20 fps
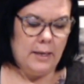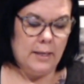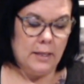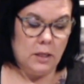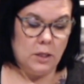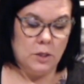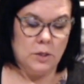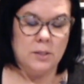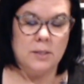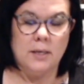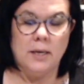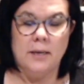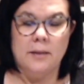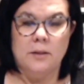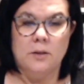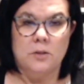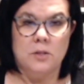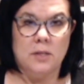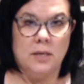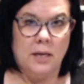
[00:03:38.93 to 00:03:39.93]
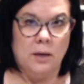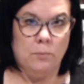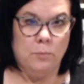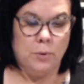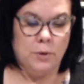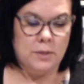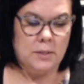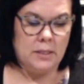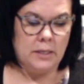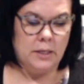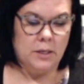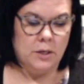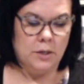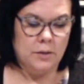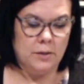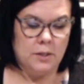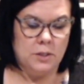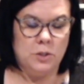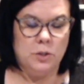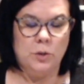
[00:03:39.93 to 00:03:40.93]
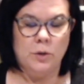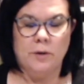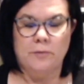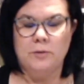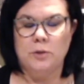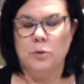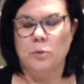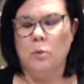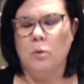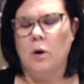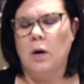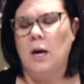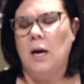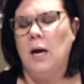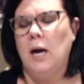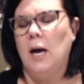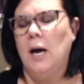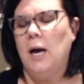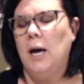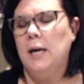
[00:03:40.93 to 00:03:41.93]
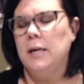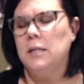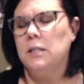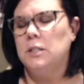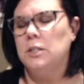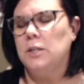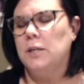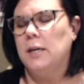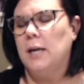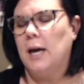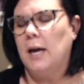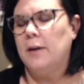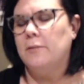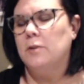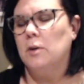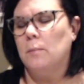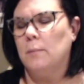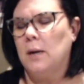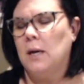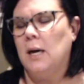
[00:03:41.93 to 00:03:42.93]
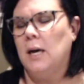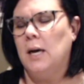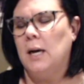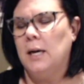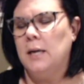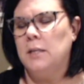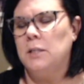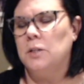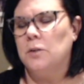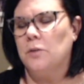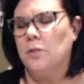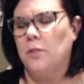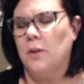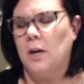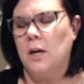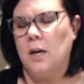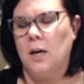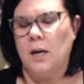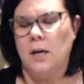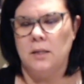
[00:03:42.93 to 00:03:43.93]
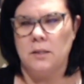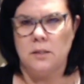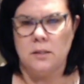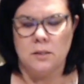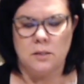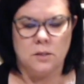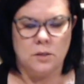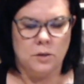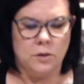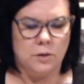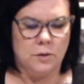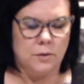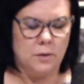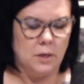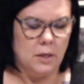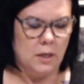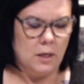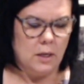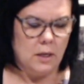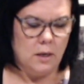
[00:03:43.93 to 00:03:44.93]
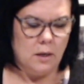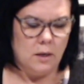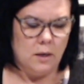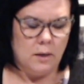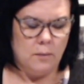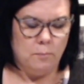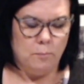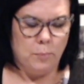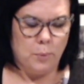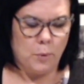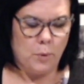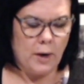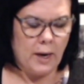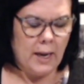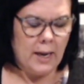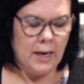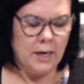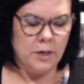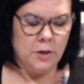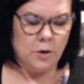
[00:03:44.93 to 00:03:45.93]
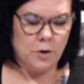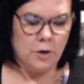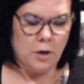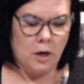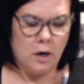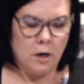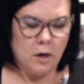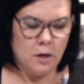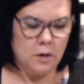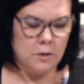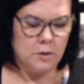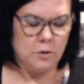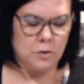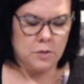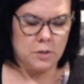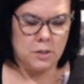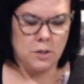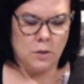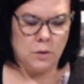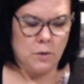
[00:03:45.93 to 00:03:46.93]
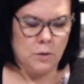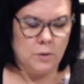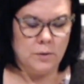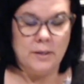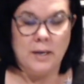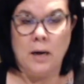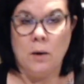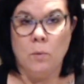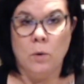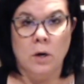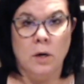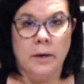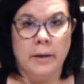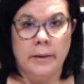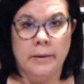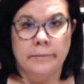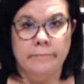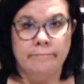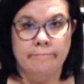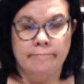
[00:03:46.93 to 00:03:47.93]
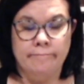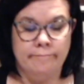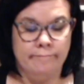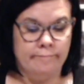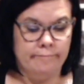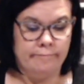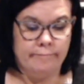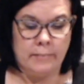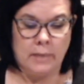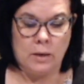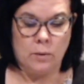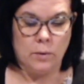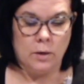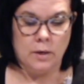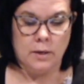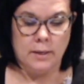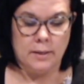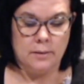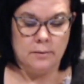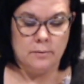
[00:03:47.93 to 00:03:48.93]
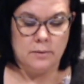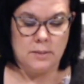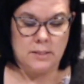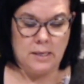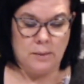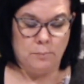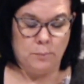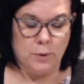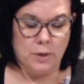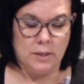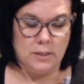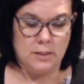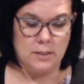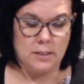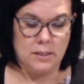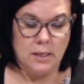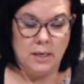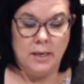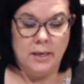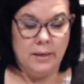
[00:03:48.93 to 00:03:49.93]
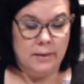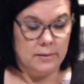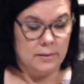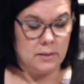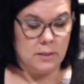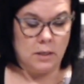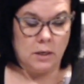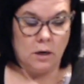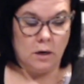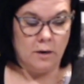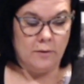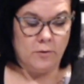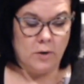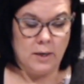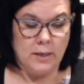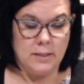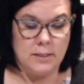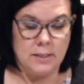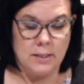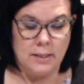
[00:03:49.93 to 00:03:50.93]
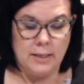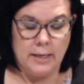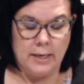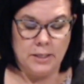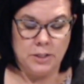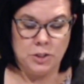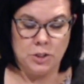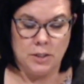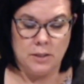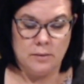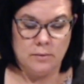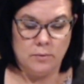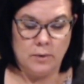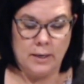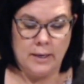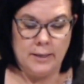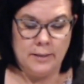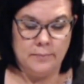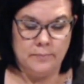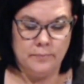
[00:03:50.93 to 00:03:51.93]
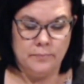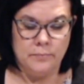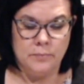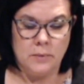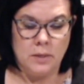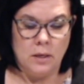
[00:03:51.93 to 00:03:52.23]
It looks like there's an empress here that you have tried to get out of your mind, your thoughts, your brain, your heart, your soul. Not working. Not working. Temperance. the card of reconciliation, right?